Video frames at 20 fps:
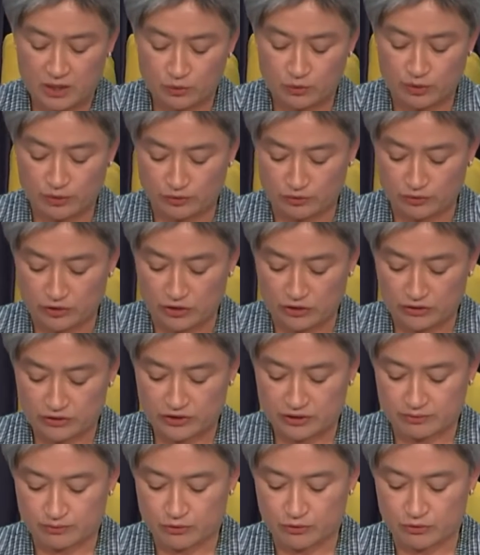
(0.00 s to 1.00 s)
We will not
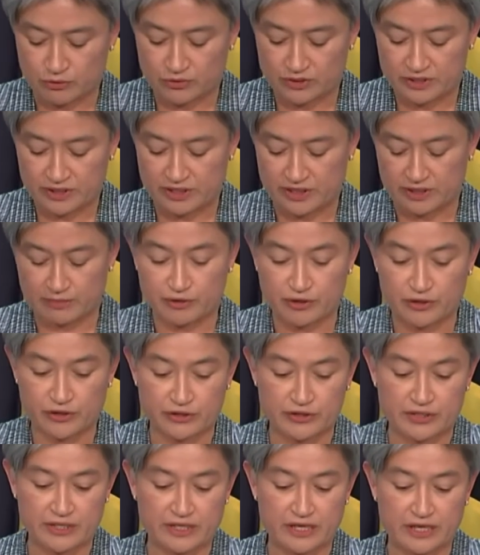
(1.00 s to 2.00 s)
support an
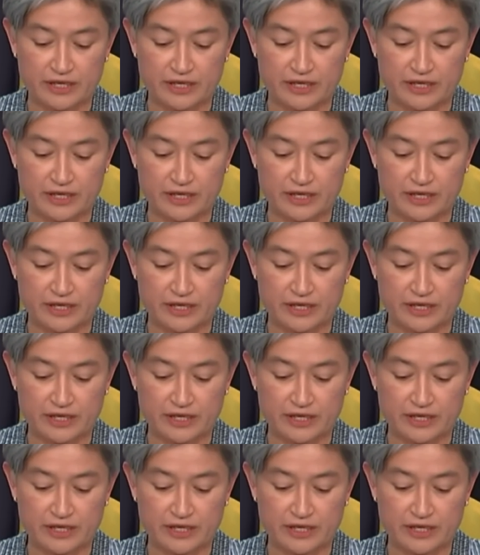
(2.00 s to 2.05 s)
approach that